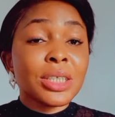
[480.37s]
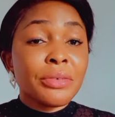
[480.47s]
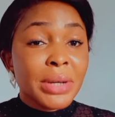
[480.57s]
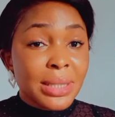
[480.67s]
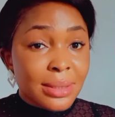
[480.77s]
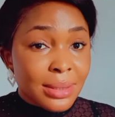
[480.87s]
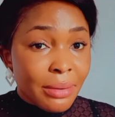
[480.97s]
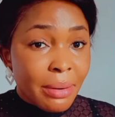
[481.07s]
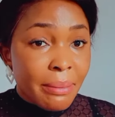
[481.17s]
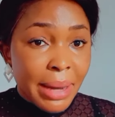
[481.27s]
3
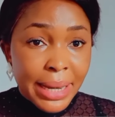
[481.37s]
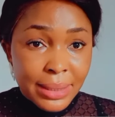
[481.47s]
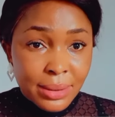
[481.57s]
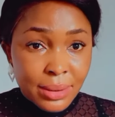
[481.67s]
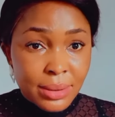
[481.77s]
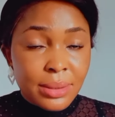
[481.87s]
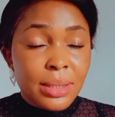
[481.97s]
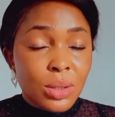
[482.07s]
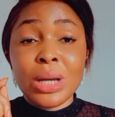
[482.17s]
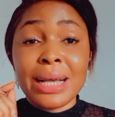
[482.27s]
ceramides.
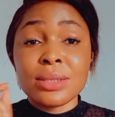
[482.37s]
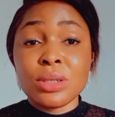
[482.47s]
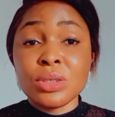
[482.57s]
As you're